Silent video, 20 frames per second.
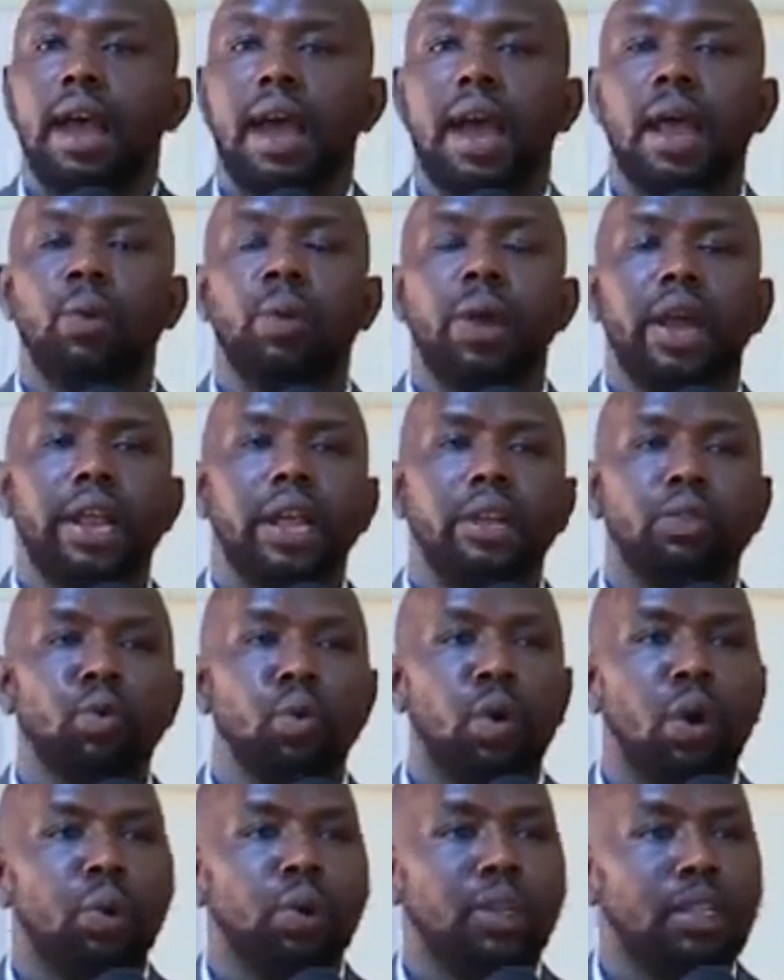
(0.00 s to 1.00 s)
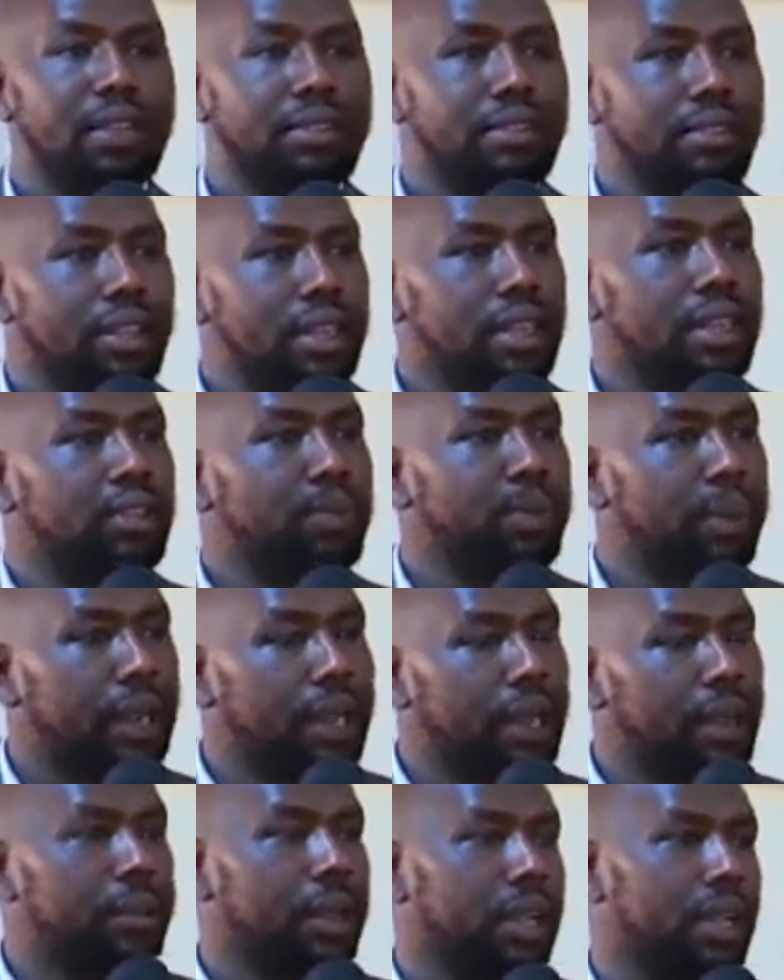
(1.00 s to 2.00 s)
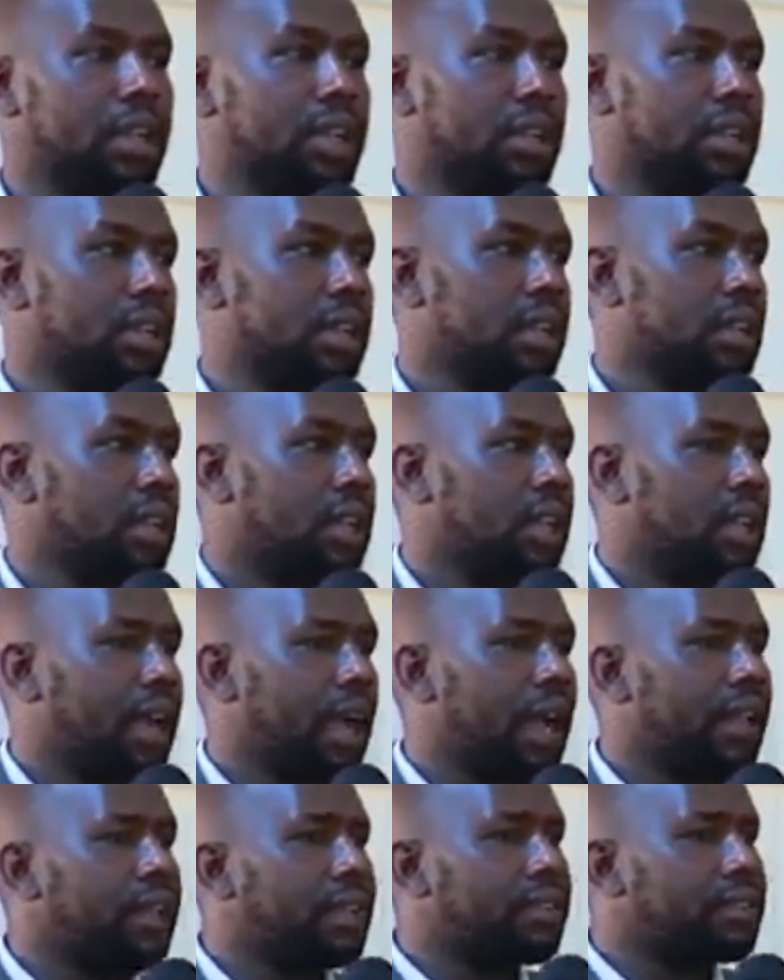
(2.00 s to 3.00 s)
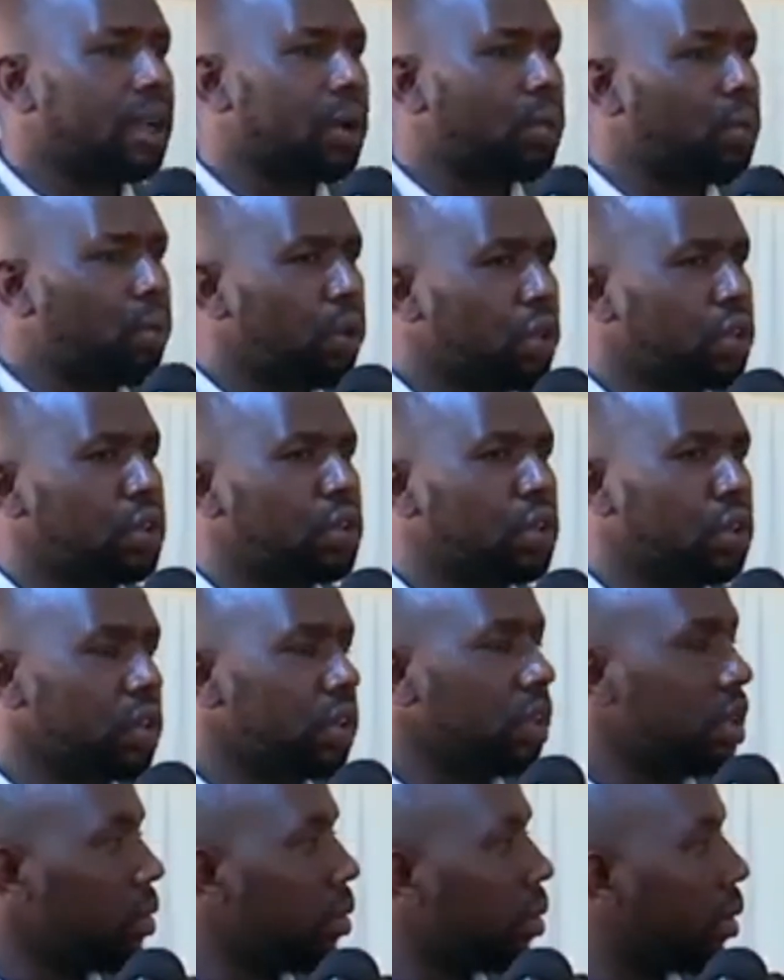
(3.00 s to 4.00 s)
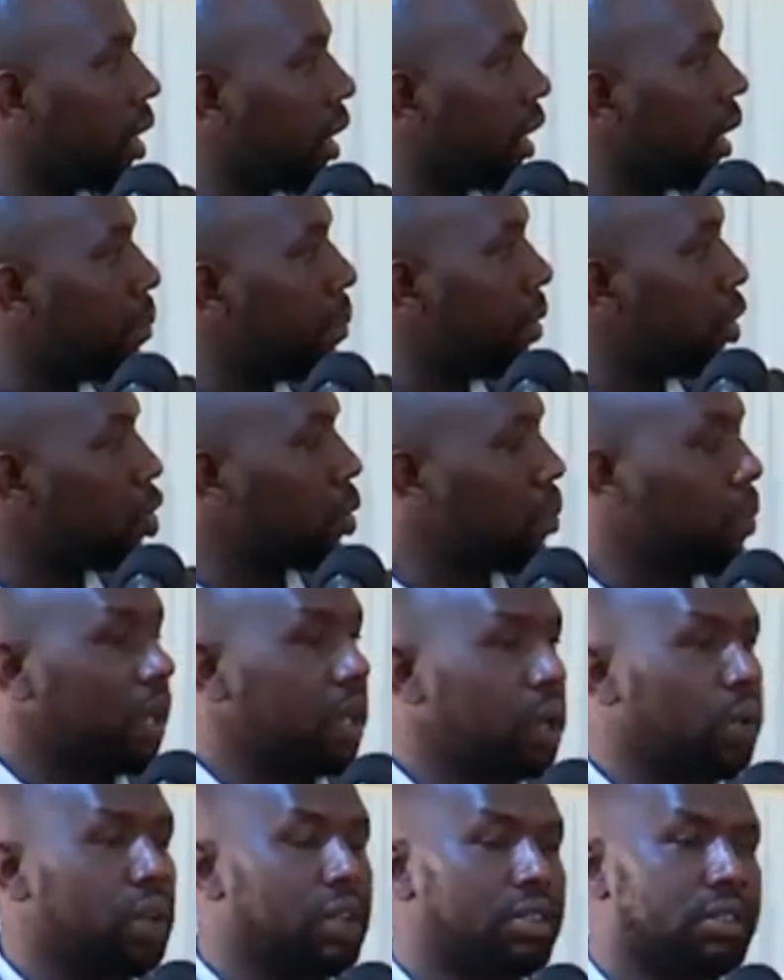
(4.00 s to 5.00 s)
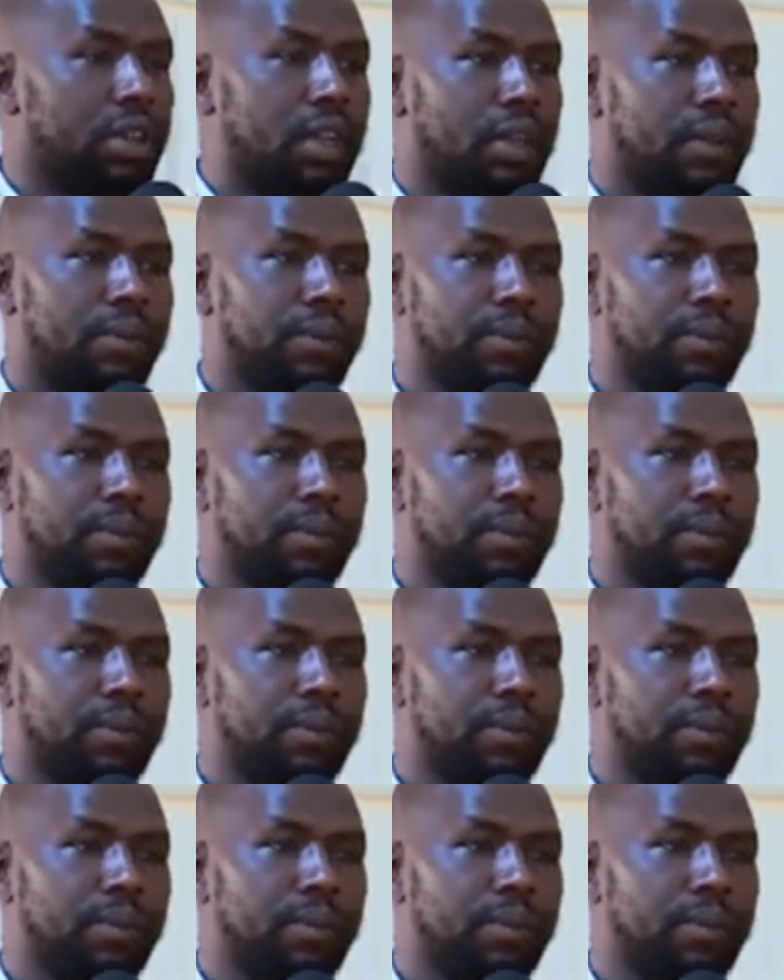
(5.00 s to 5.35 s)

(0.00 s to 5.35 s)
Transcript: And we are at war with a serious pandemic. And there's a question kina Bishop waliuliza.